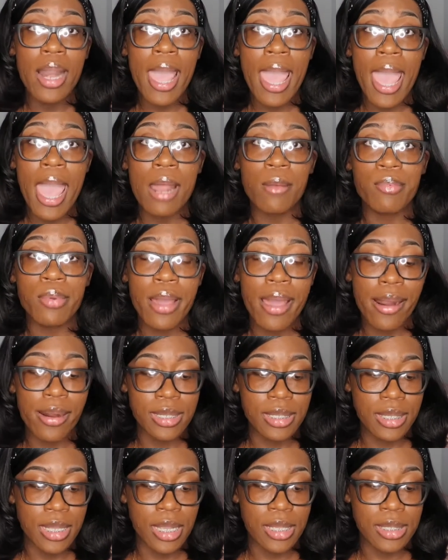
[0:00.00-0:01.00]
to add
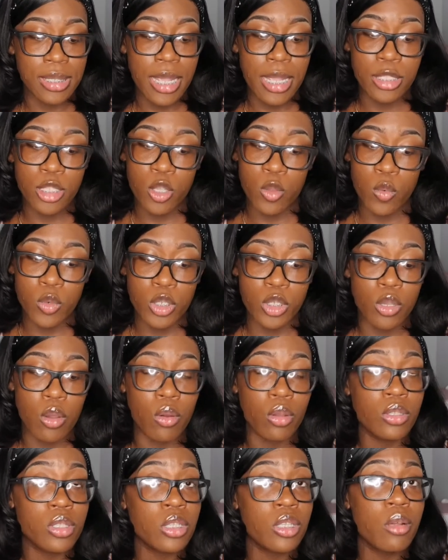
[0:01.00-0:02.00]
products to your site so you would just
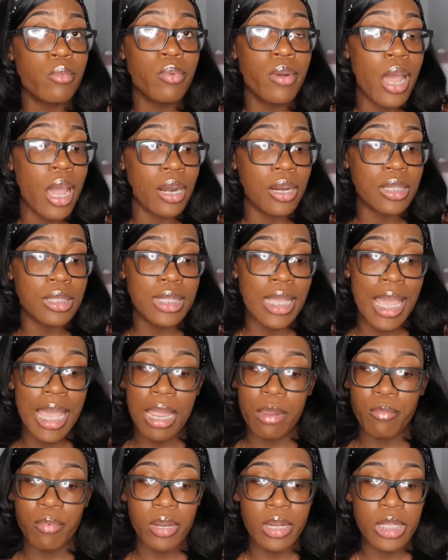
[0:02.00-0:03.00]
go to the products
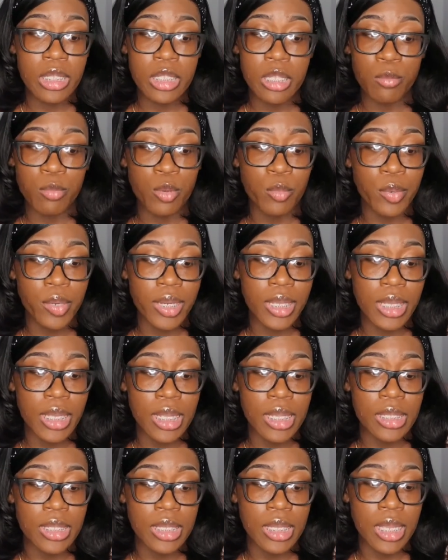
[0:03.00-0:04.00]
tab pretty simple pretty
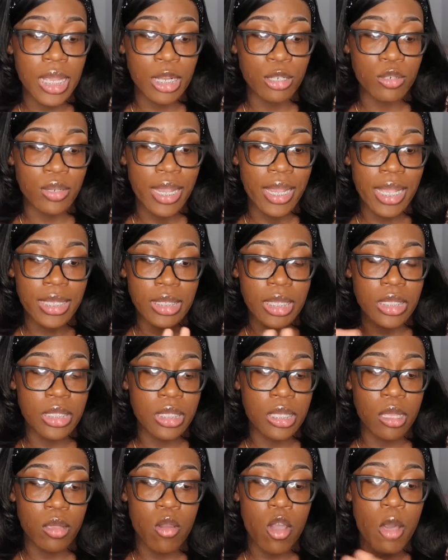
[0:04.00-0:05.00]
easy as you guys can
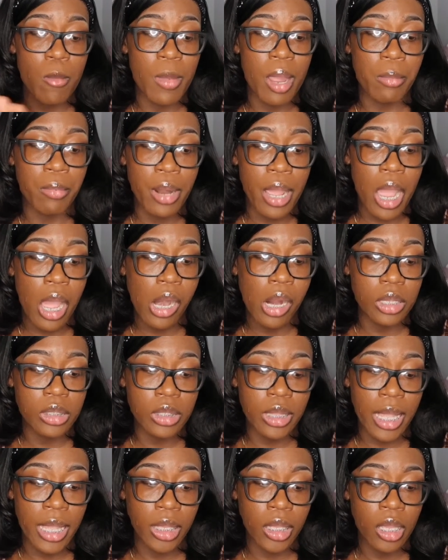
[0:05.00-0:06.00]
see all my
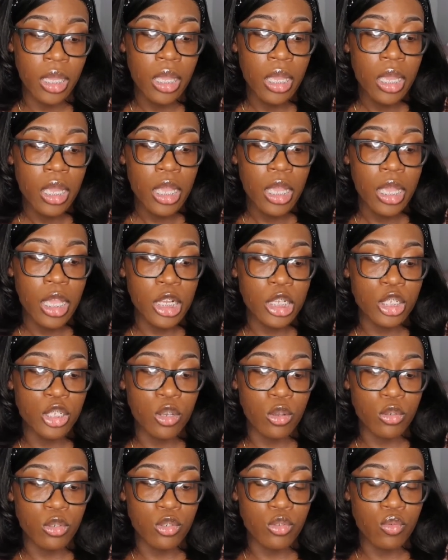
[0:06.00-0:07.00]
products like it
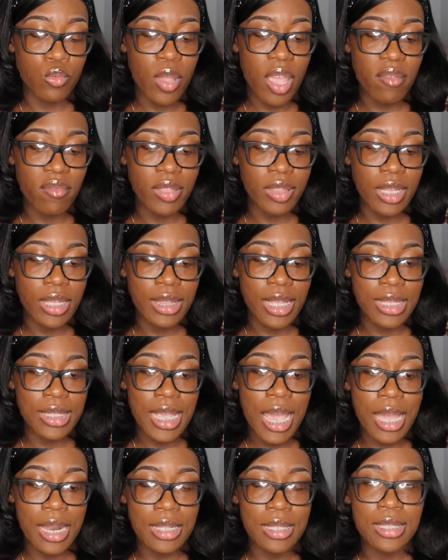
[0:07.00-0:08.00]
shows you everything that's
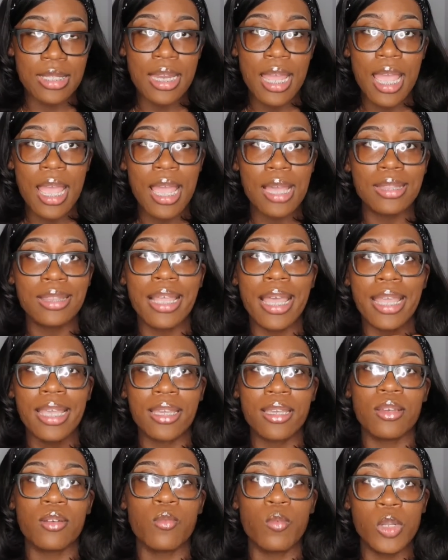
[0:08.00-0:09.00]
out of stock
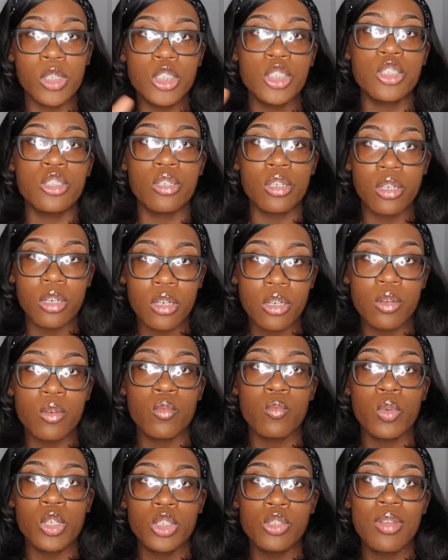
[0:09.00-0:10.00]
like once you're
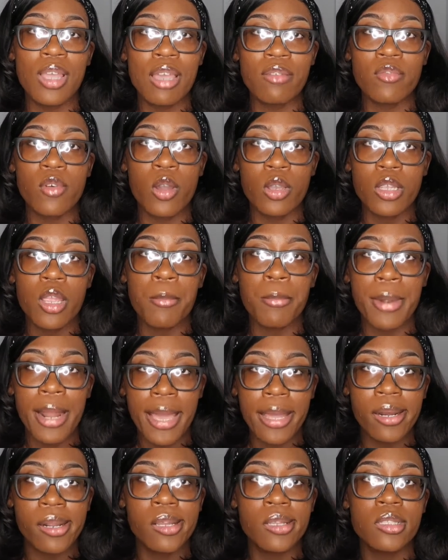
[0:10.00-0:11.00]
once you have all your
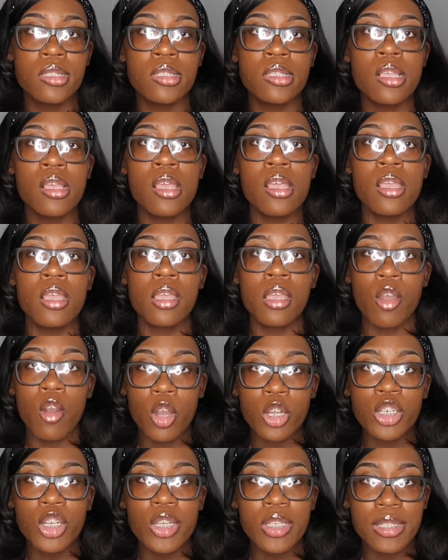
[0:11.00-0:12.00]
products
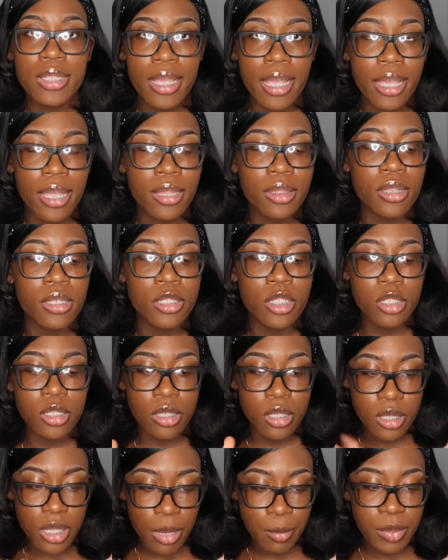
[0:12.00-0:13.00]
on your site this is
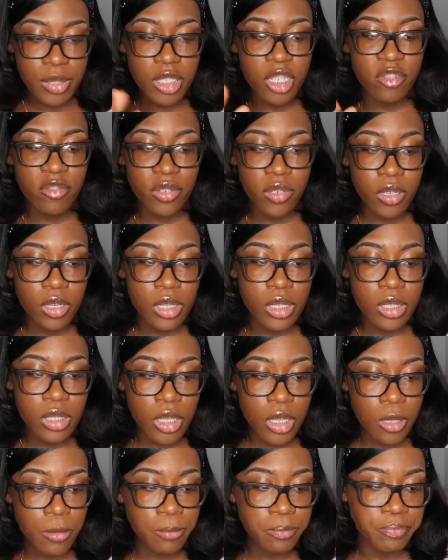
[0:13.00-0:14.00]
the type of stuff you're going to
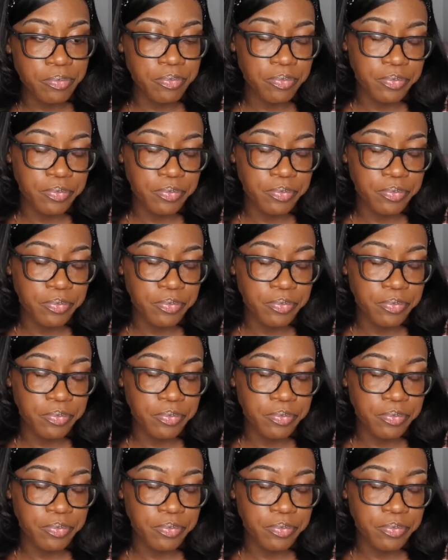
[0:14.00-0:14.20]
see